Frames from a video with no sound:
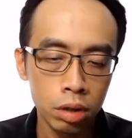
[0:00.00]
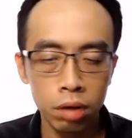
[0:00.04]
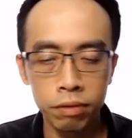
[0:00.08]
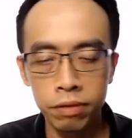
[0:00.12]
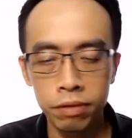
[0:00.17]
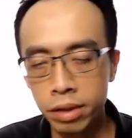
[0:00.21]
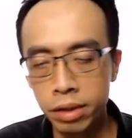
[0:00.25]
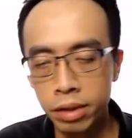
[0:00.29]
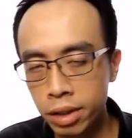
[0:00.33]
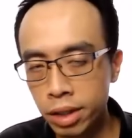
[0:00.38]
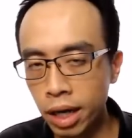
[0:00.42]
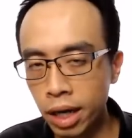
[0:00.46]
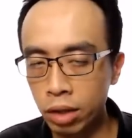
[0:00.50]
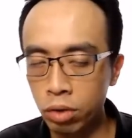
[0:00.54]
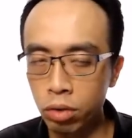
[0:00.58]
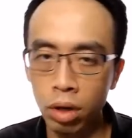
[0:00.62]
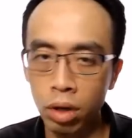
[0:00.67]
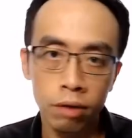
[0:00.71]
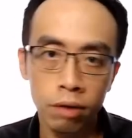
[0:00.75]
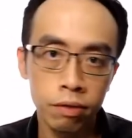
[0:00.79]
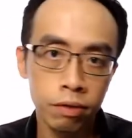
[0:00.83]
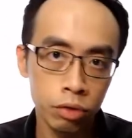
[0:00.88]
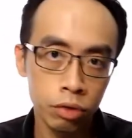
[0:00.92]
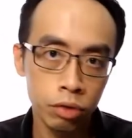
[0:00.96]
Obviously, I don't
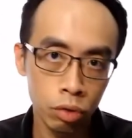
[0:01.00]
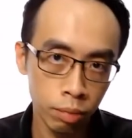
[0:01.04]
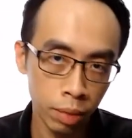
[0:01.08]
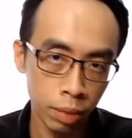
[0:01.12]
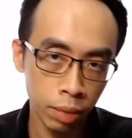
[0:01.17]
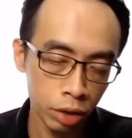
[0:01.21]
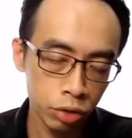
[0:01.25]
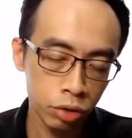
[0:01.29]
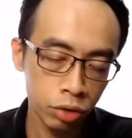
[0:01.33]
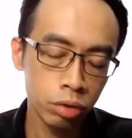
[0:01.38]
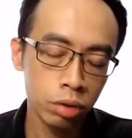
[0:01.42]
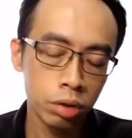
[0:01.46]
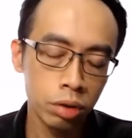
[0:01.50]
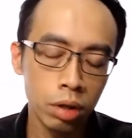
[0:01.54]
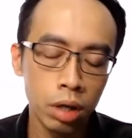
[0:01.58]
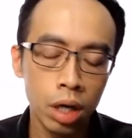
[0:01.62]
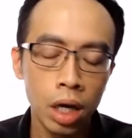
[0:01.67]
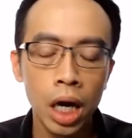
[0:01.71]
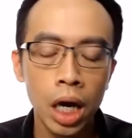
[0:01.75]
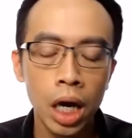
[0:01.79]
have so much.